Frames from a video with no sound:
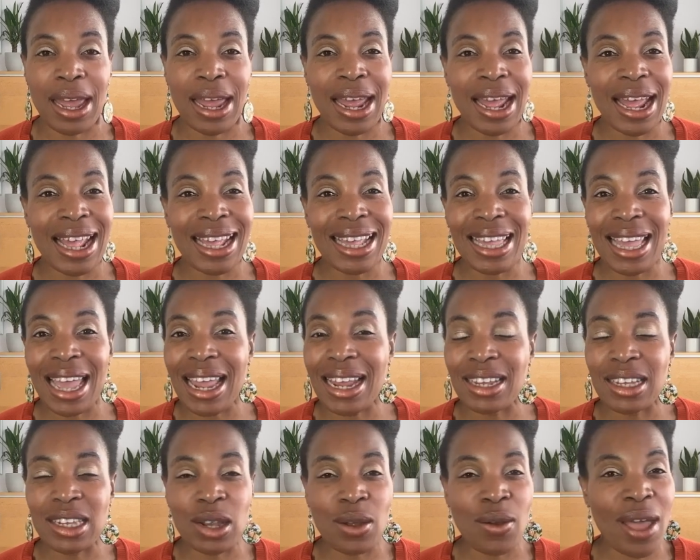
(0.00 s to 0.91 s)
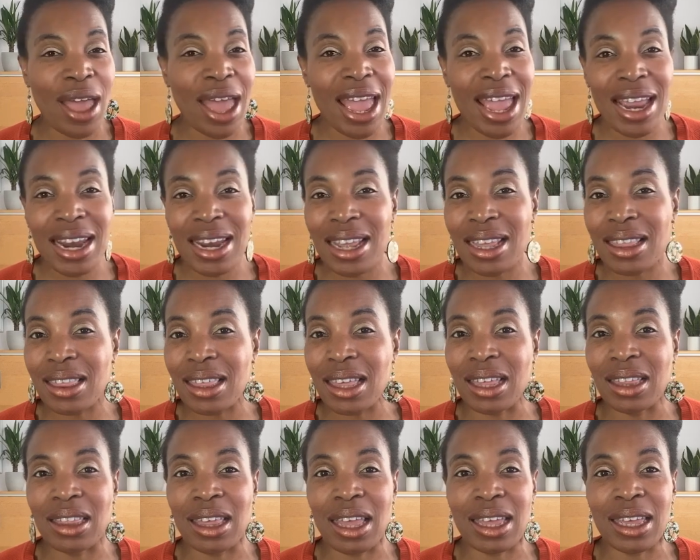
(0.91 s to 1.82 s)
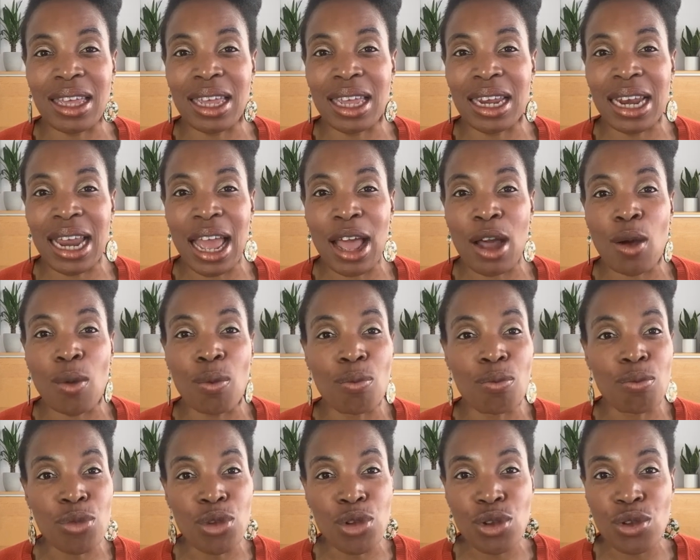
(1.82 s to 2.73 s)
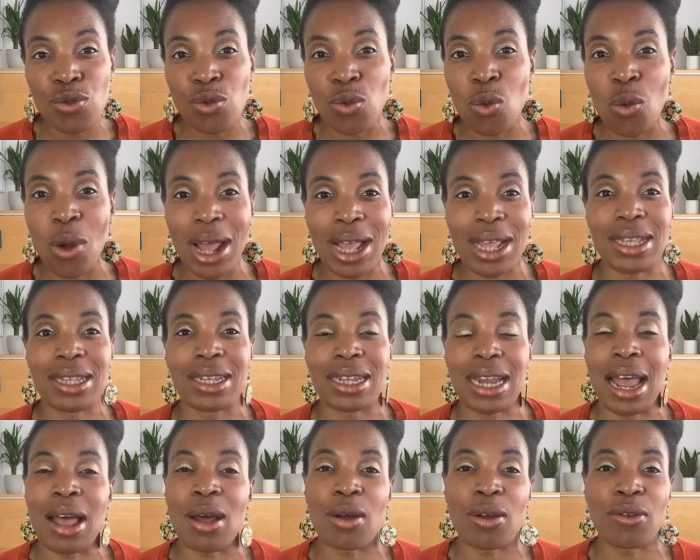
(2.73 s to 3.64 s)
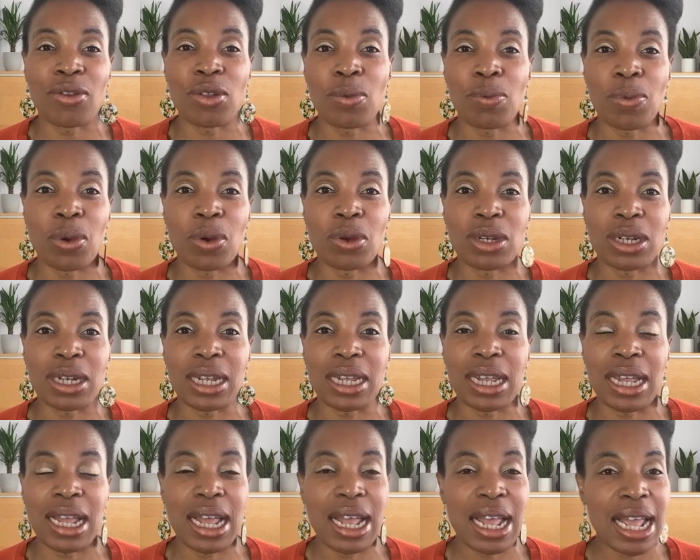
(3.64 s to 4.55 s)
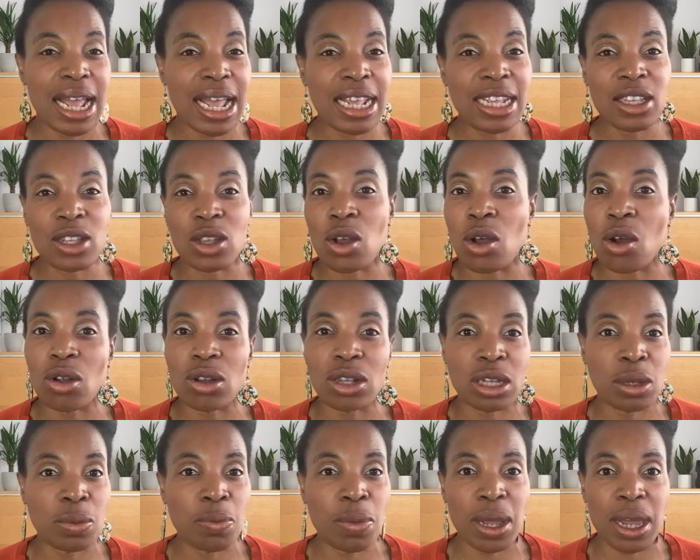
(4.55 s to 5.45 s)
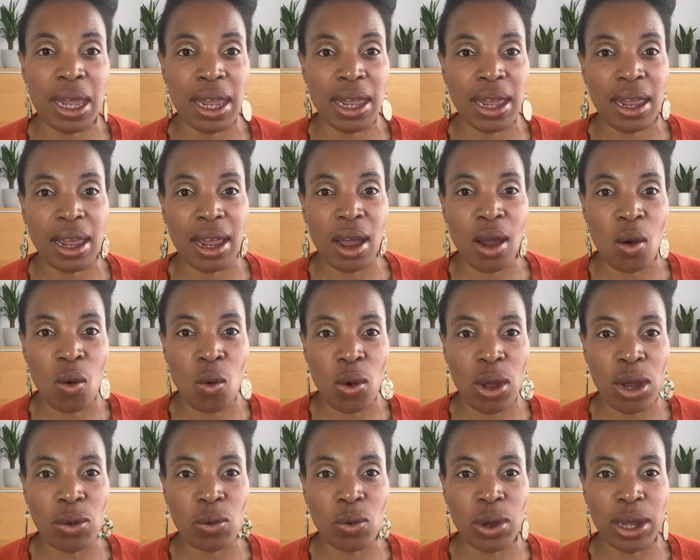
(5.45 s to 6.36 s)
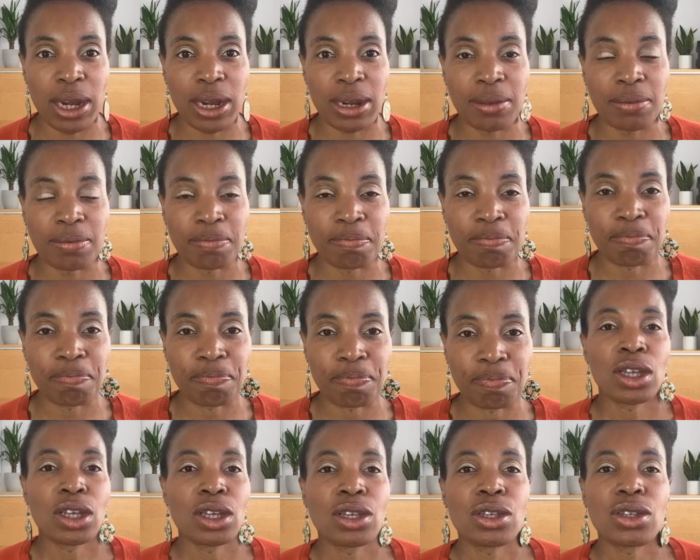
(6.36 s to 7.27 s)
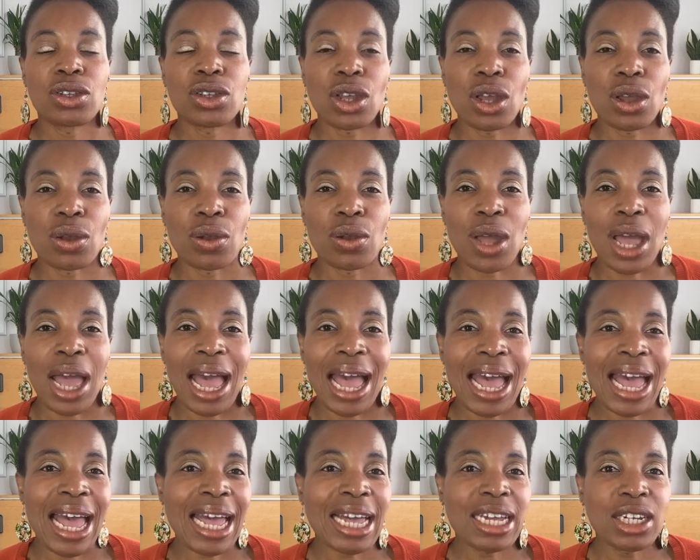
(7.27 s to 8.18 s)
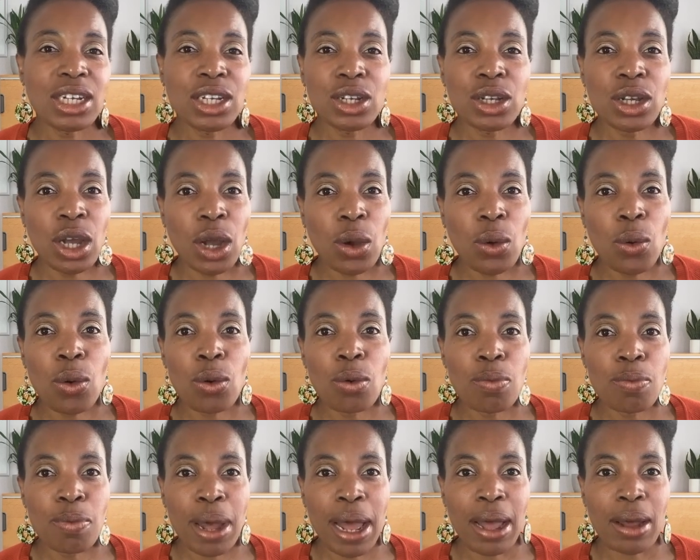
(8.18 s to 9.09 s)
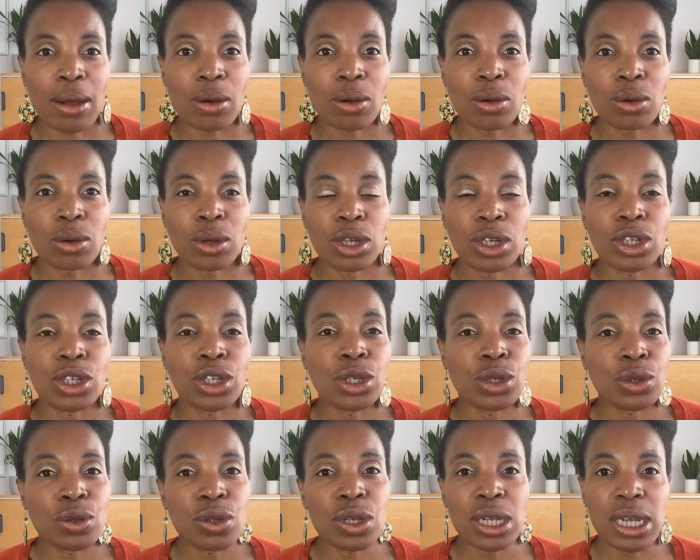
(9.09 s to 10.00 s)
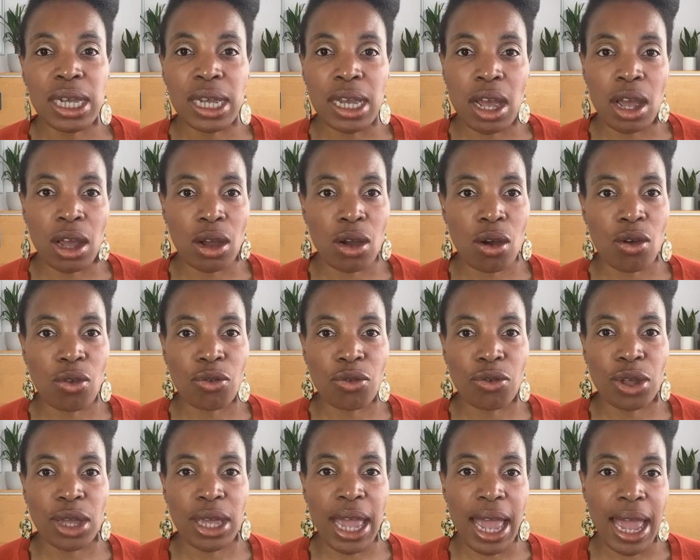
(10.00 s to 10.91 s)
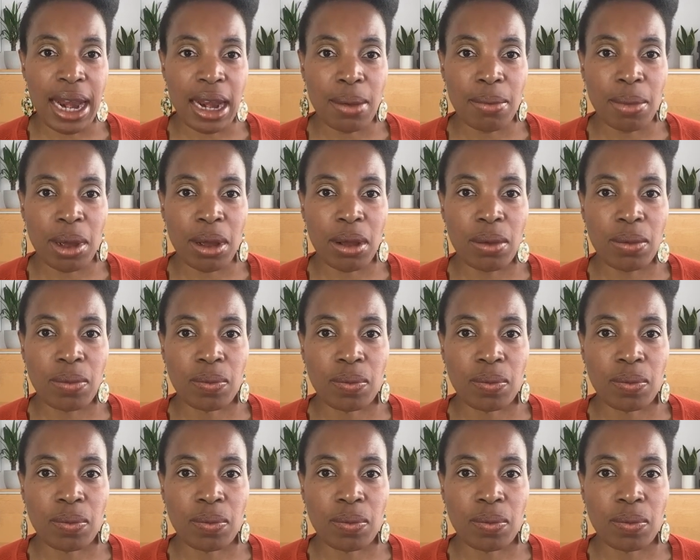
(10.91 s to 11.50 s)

Again, so anything that can help move waste out of the body is got to be a win-win. So, how do you go about using a coffee enema?